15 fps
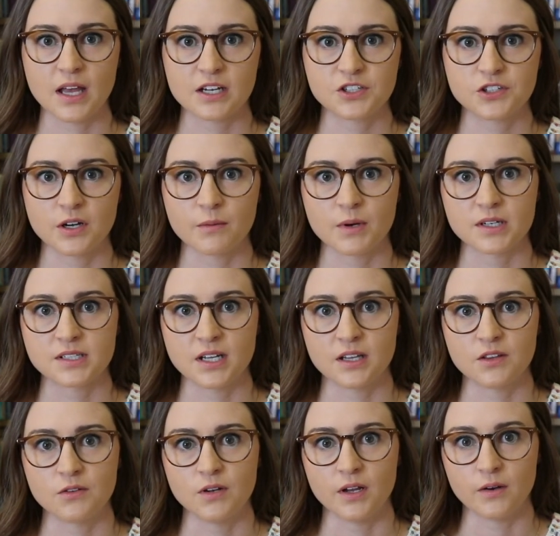Last year I worked
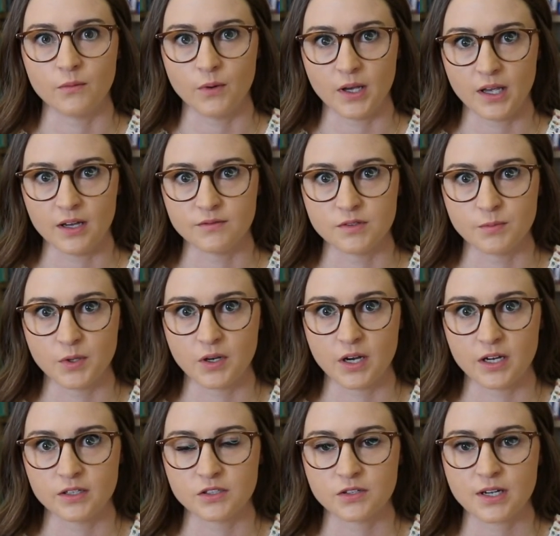at the United Way of
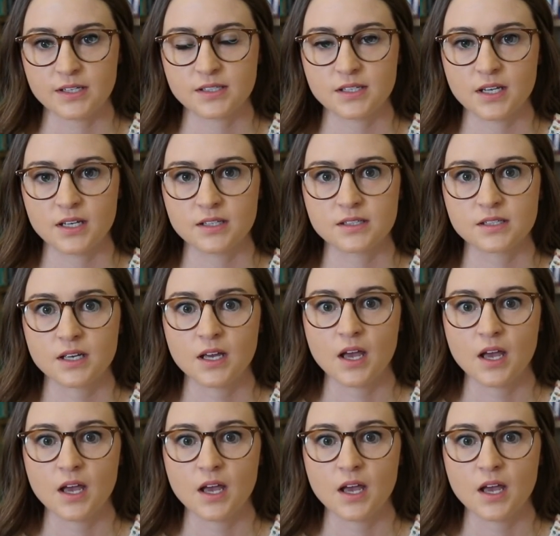Dubuque Area Tri-States,